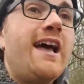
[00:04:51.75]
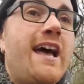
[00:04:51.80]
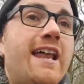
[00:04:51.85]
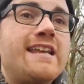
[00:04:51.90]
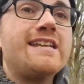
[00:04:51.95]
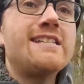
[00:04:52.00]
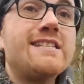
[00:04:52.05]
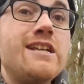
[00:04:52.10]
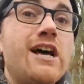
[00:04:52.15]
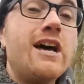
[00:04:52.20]

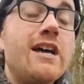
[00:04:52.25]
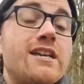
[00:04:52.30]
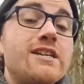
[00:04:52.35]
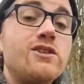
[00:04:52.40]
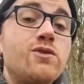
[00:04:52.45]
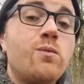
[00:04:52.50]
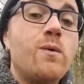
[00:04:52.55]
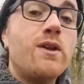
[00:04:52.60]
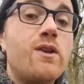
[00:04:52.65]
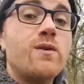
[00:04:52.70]
And it's
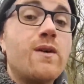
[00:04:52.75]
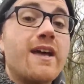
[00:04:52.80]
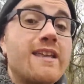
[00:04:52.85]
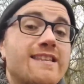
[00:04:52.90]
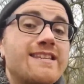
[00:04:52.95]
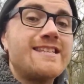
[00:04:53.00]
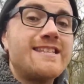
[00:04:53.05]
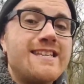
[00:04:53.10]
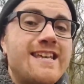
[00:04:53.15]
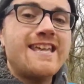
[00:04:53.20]
nice when you get
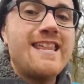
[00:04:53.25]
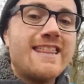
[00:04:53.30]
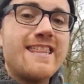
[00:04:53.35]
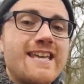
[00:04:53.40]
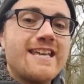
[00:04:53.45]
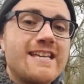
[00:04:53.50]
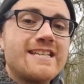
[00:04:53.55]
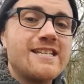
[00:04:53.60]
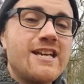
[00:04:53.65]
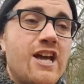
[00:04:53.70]
to see
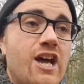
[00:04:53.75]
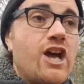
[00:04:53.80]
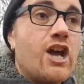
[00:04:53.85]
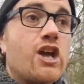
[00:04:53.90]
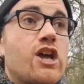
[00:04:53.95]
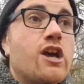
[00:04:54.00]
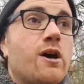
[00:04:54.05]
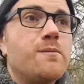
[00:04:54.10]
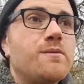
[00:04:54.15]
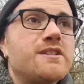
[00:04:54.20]
things
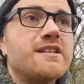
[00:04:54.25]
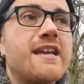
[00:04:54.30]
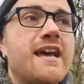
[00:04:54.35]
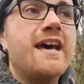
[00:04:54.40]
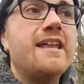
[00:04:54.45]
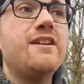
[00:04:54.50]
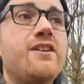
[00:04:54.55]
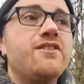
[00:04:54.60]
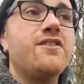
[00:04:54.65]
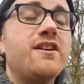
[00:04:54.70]
come
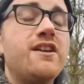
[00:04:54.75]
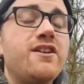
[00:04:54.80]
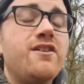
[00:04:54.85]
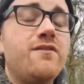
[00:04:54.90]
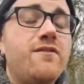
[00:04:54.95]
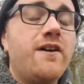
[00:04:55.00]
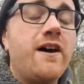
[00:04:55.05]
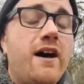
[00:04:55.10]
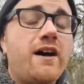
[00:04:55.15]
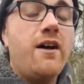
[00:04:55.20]
together that
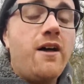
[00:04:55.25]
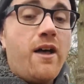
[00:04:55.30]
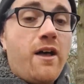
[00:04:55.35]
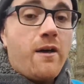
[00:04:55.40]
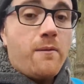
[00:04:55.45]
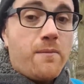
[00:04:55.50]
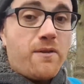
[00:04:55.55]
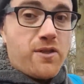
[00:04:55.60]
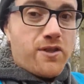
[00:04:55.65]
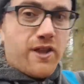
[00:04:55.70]
you've
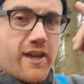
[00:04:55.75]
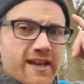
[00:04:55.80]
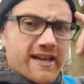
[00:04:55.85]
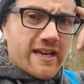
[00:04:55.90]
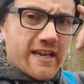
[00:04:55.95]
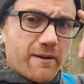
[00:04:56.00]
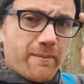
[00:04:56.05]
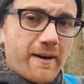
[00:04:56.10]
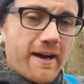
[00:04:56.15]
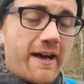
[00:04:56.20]
been
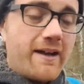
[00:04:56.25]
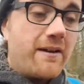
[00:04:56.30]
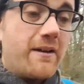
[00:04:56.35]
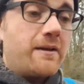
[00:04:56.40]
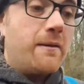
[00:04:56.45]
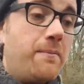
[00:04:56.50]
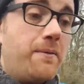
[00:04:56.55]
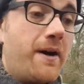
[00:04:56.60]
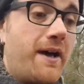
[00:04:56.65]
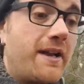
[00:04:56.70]
thinking about.
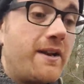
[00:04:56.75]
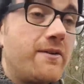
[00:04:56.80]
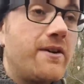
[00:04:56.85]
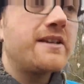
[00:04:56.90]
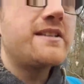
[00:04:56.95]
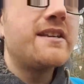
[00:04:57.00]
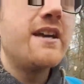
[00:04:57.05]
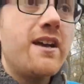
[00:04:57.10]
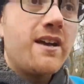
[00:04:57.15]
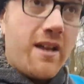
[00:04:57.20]
But
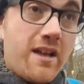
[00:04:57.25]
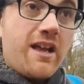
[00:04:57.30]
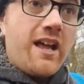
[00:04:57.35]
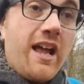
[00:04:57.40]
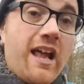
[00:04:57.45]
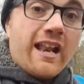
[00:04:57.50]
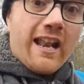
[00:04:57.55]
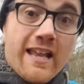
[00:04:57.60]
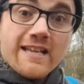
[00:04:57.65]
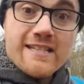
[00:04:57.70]
anyways,
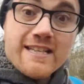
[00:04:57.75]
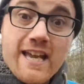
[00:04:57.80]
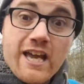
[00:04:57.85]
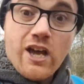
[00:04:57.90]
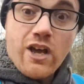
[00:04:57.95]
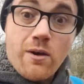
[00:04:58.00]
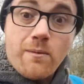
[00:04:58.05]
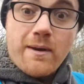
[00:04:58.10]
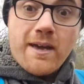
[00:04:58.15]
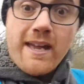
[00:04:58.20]
let's get
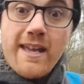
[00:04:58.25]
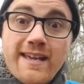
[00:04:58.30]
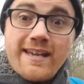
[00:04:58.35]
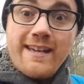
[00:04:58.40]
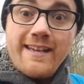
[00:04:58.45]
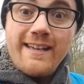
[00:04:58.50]
home, eh?